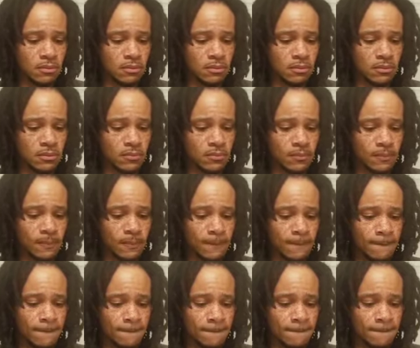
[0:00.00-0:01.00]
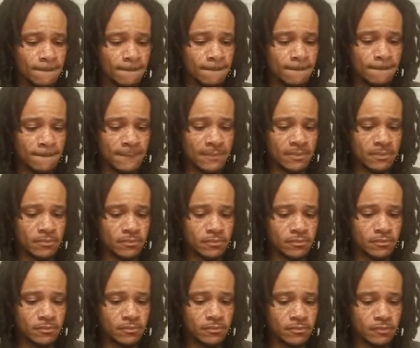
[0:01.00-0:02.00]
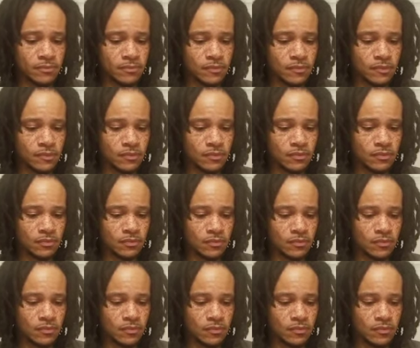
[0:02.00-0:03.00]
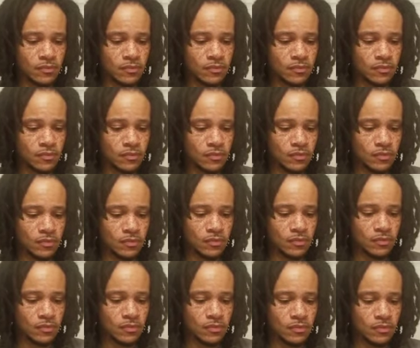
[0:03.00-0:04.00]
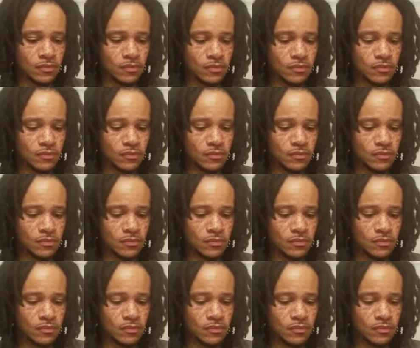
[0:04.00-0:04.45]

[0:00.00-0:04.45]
Nobody speaks.